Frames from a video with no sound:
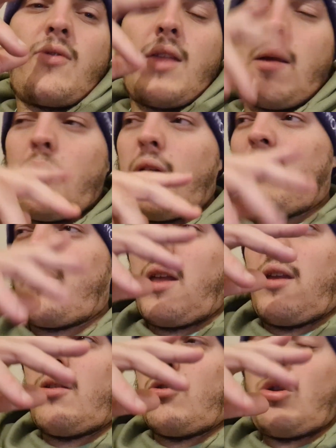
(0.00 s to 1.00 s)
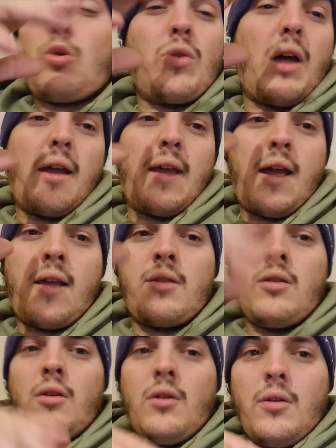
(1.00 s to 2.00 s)
for them if they could do that again.
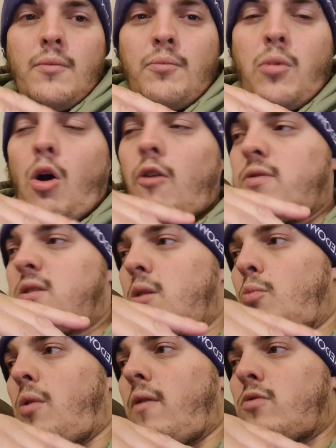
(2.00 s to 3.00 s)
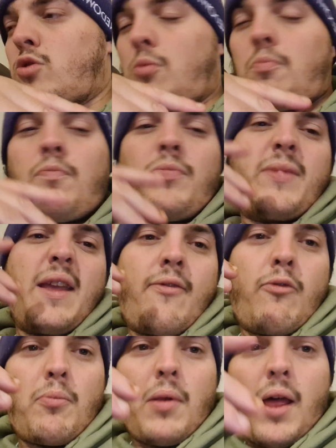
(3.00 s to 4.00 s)
But obviously, with some different